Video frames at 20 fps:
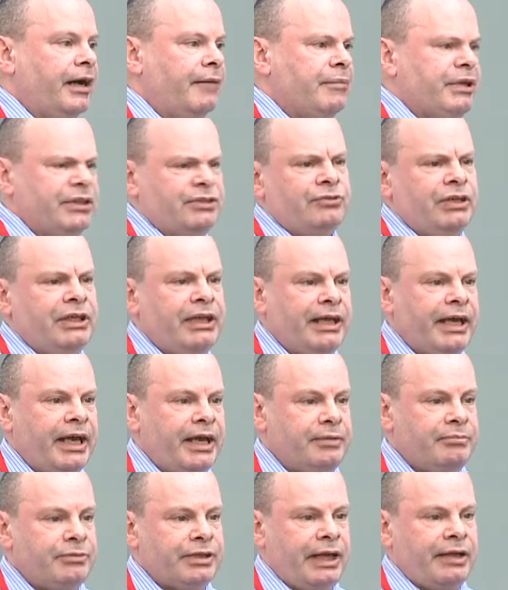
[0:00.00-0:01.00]
It's really
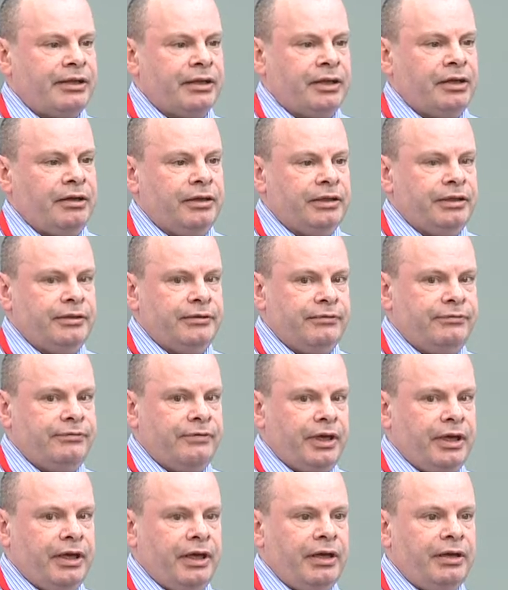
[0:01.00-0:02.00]
aimed at the kind
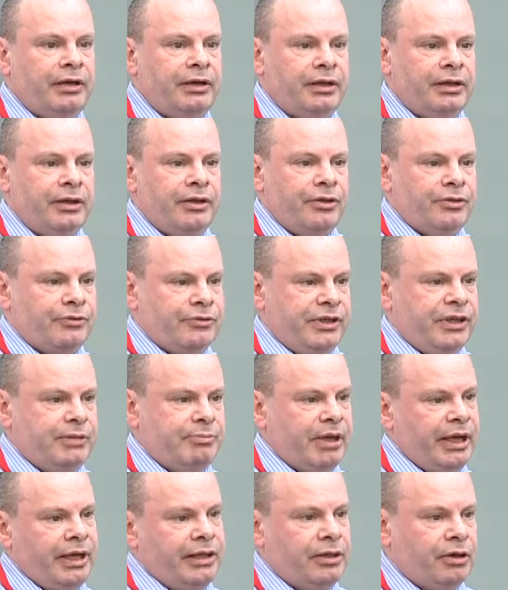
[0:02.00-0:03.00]
of
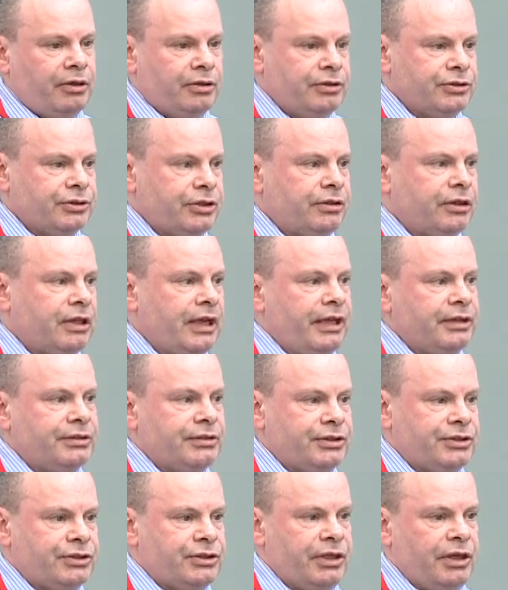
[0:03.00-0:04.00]
3-blade horizontal
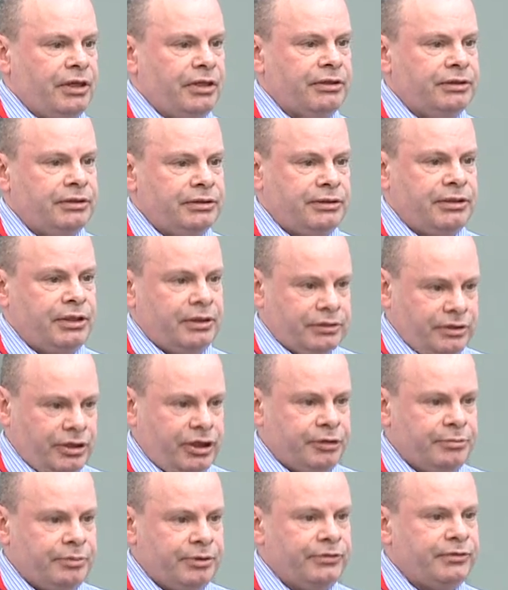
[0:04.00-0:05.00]
axis
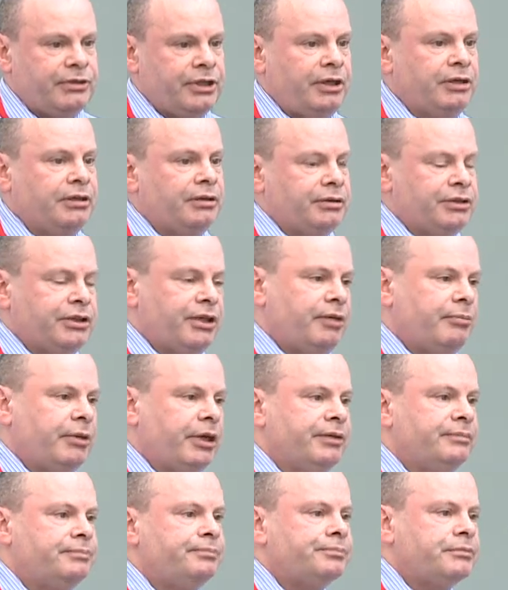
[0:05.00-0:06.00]
type of tidal
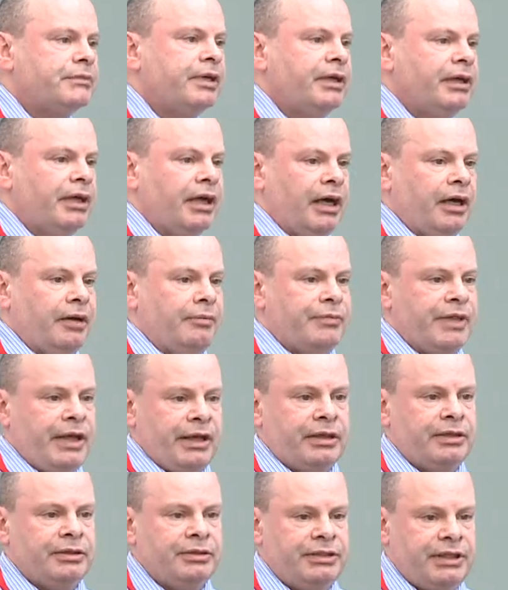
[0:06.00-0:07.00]
turbine.
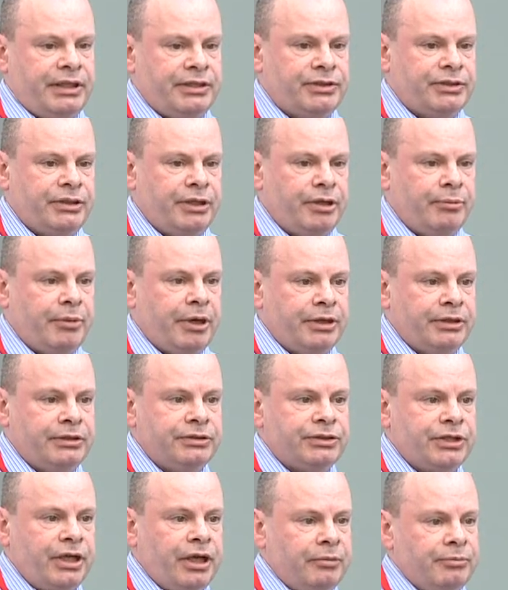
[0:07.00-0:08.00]
That can test
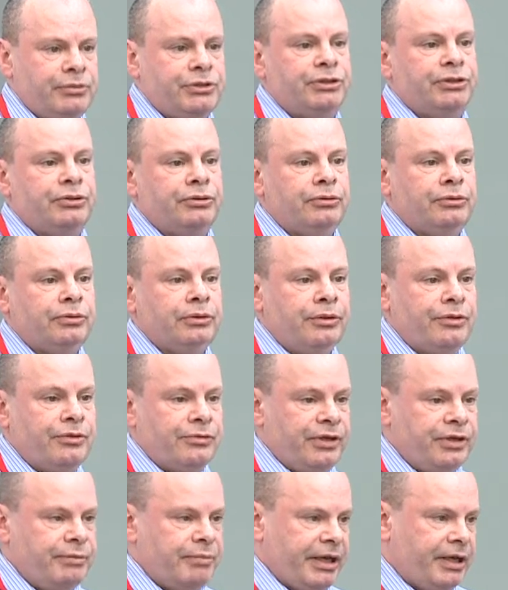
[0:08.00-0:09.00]
turbines up to
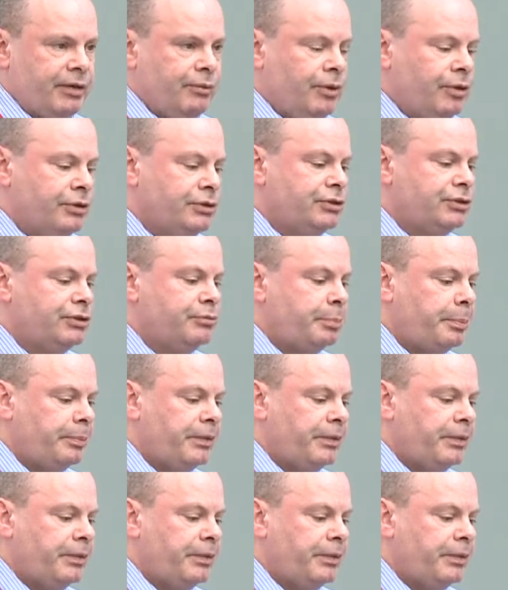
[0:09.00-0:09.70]
3 megawatts.